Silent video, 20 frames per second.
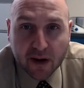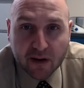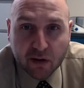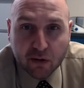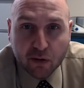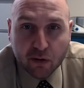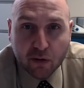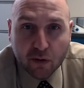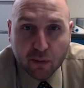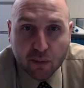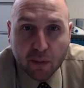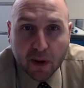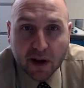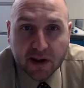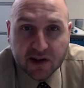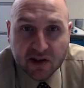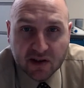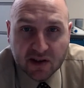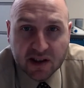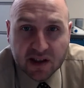through
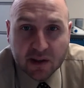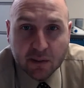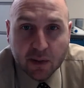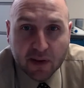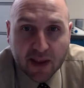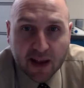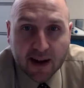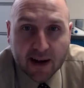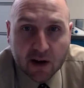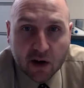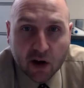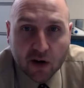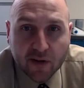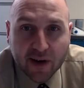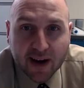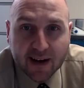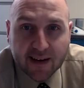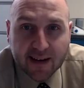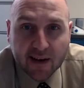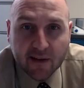muscle sympathetic
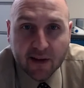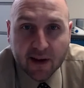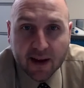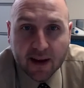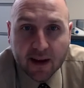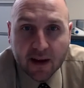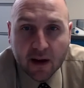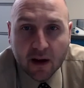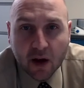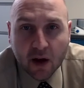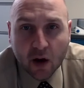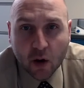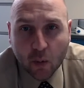nerve activity.